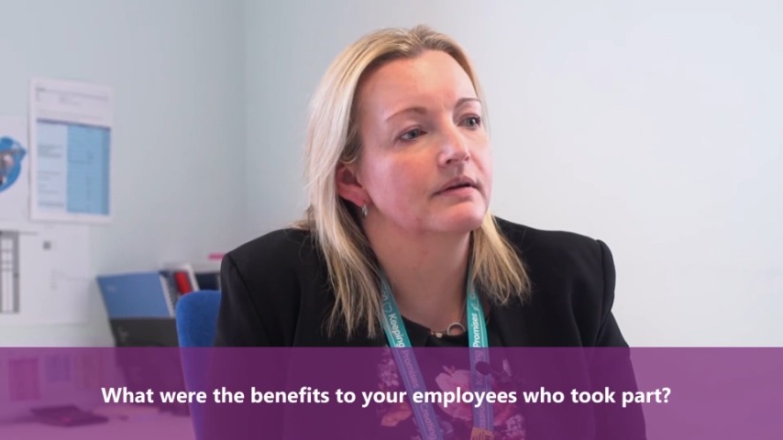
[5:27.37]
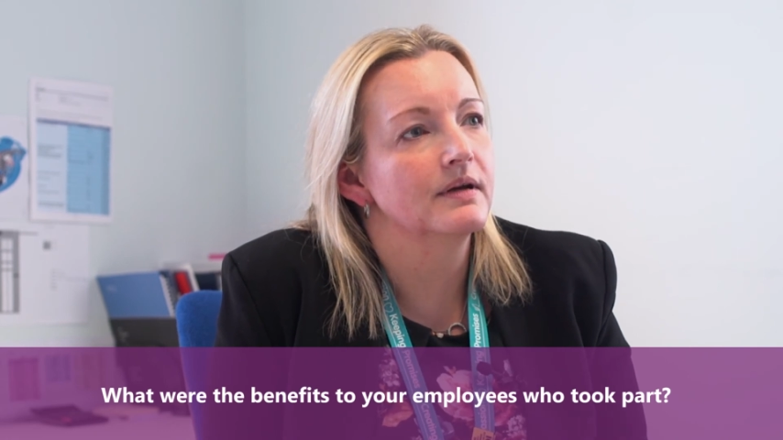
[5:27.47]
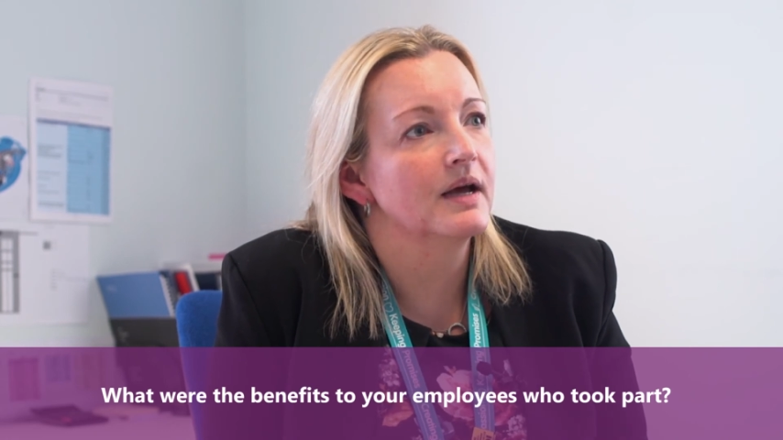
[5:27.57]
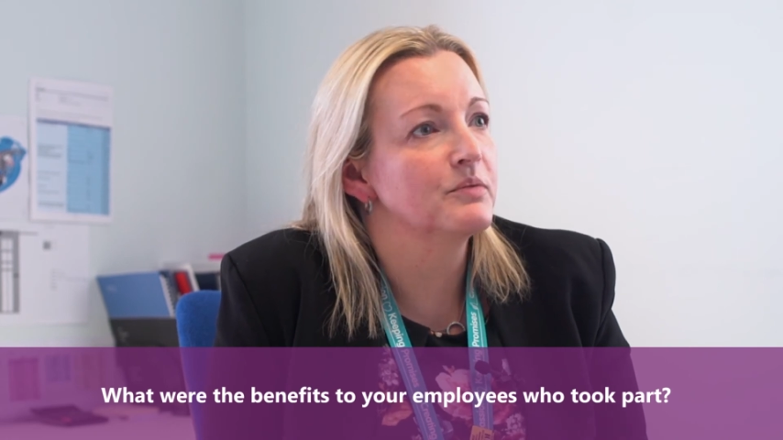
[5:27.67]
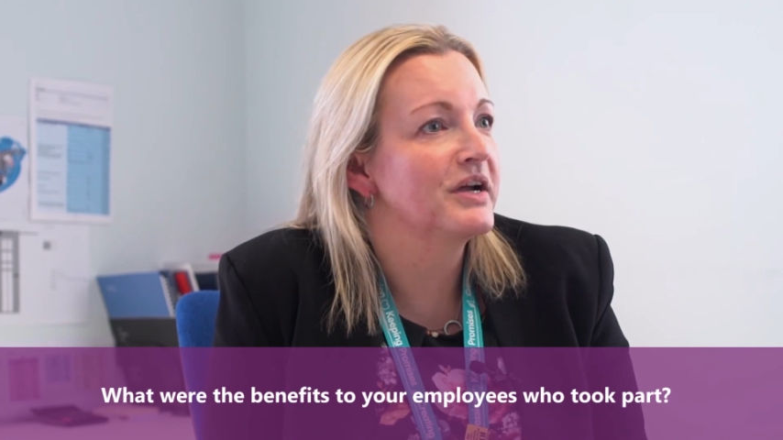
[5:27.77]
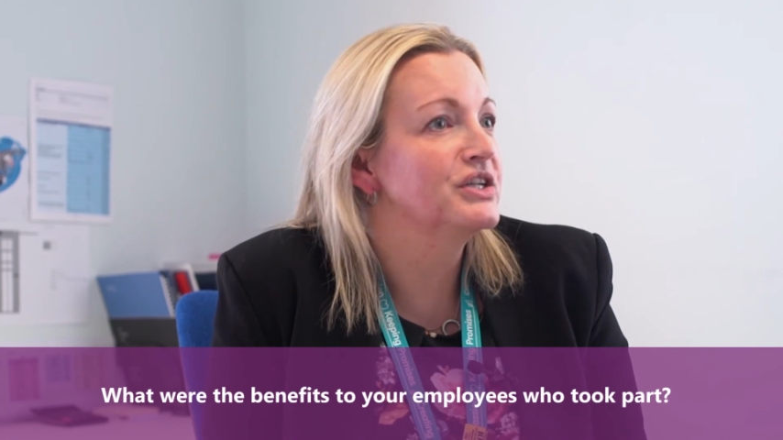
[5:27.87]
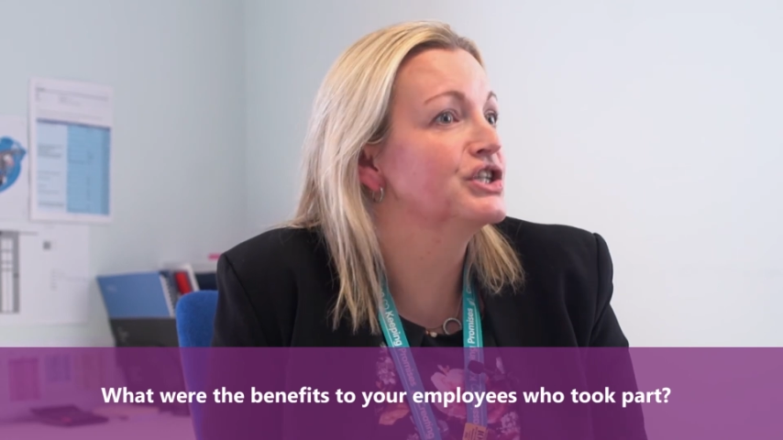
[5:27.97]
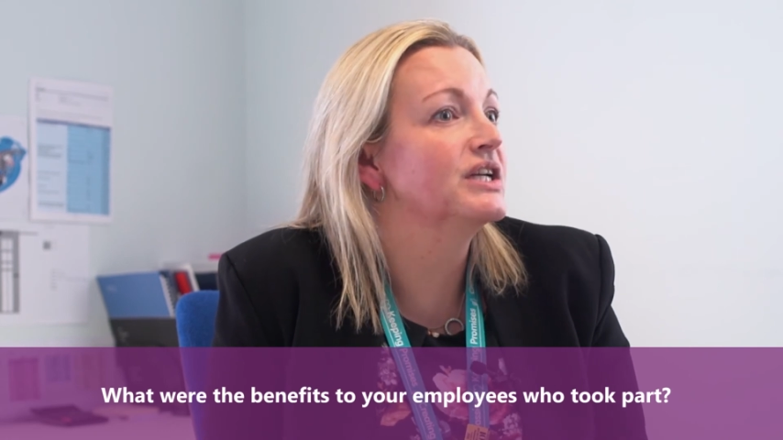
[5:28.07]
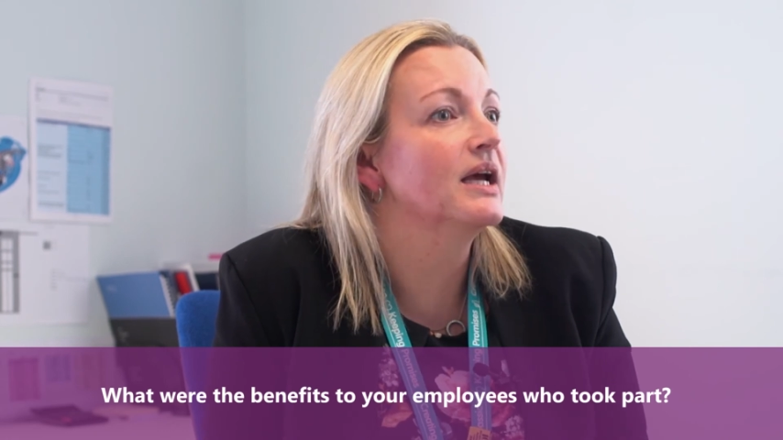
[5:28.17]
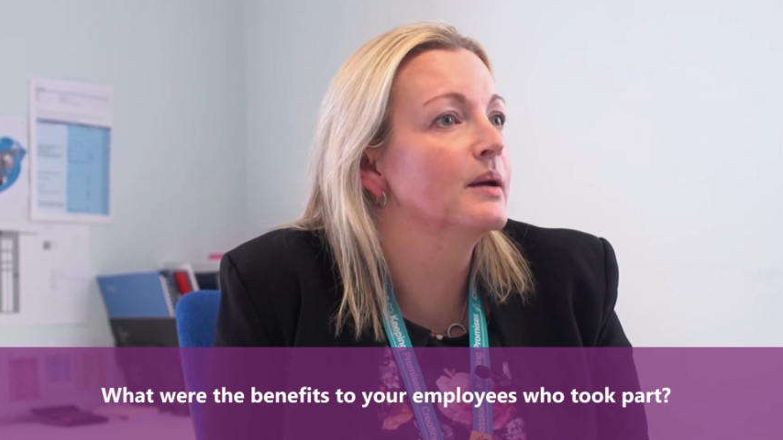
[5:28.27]

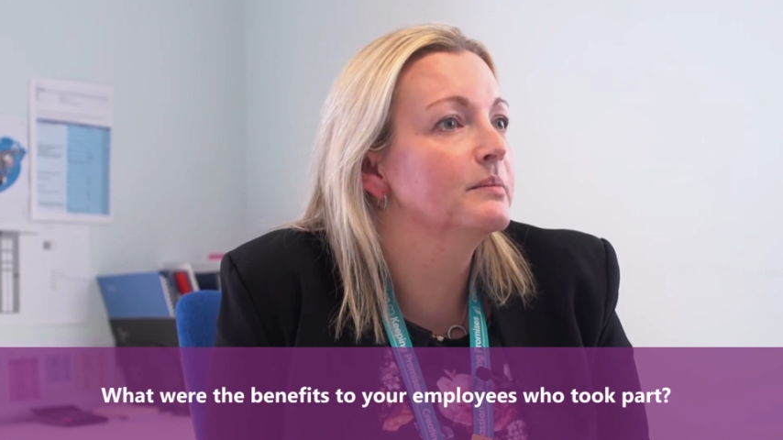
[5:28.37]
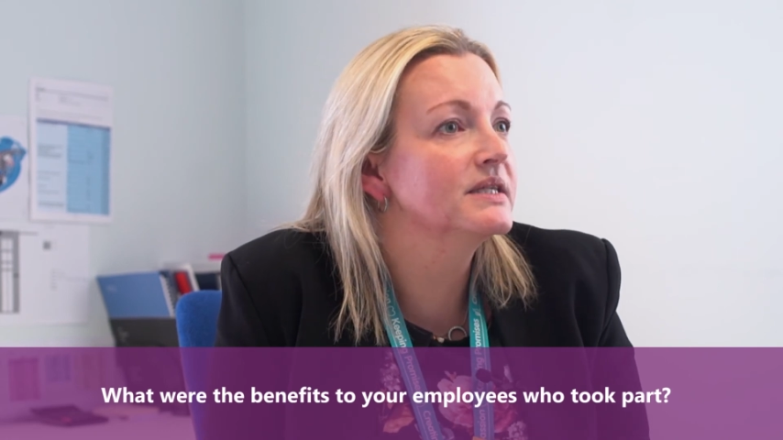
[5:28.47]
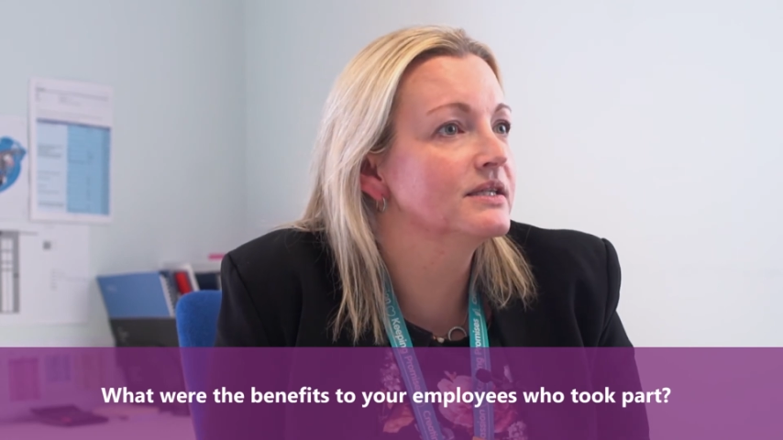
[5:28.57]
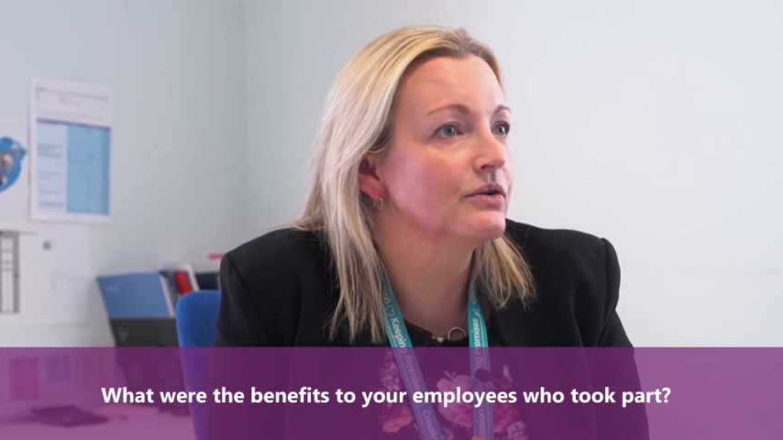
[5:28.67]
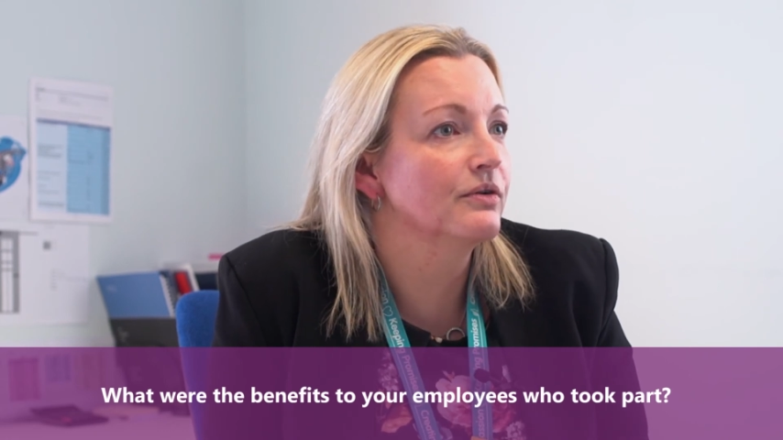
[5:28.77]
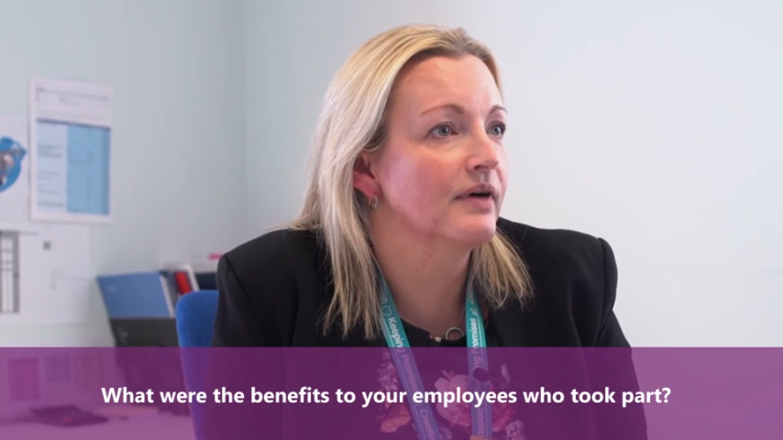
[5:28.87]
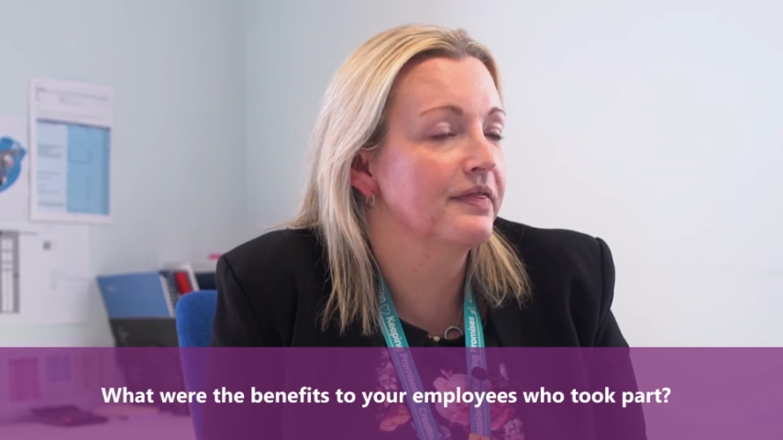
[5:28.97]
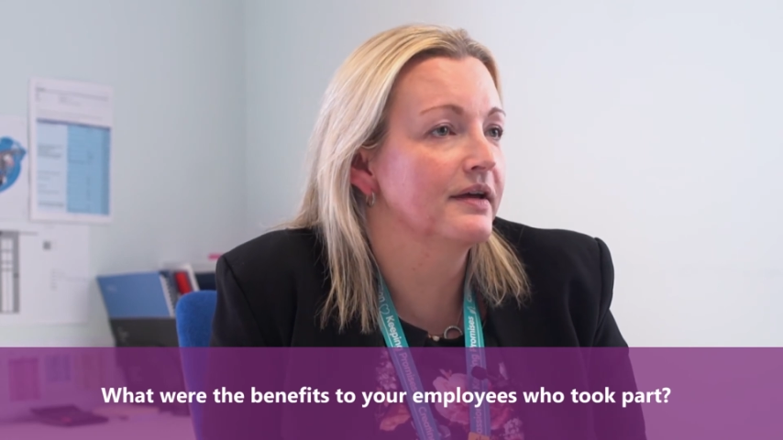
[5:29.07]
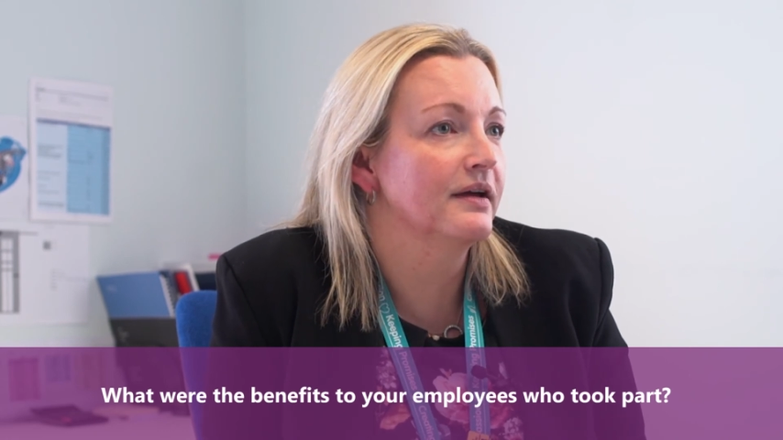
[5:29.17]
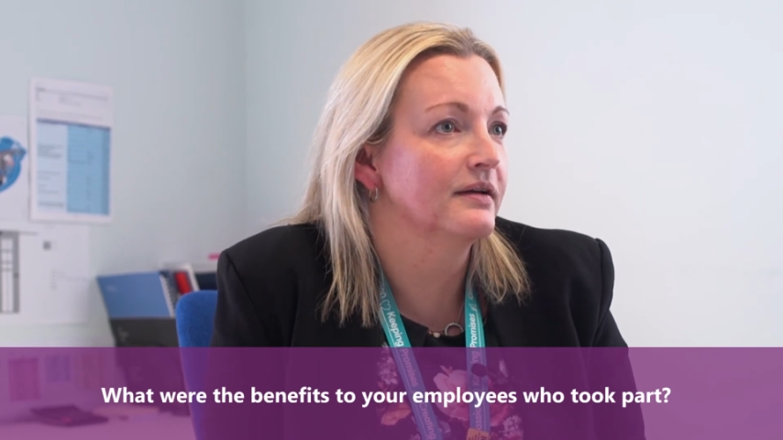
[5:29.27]
apprenticeships or
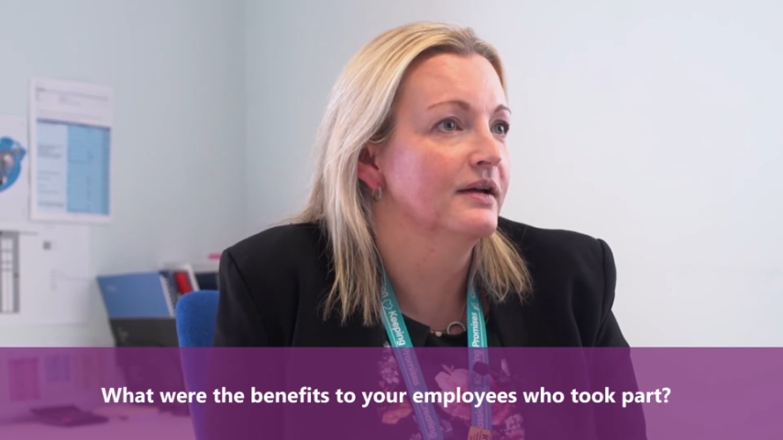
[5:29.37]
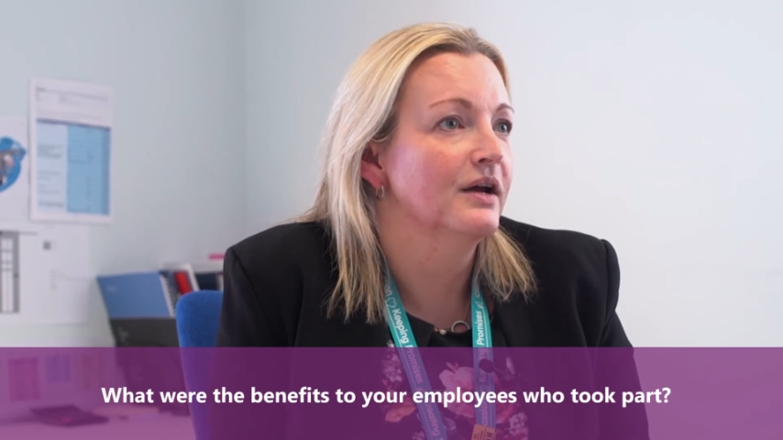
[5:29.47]
other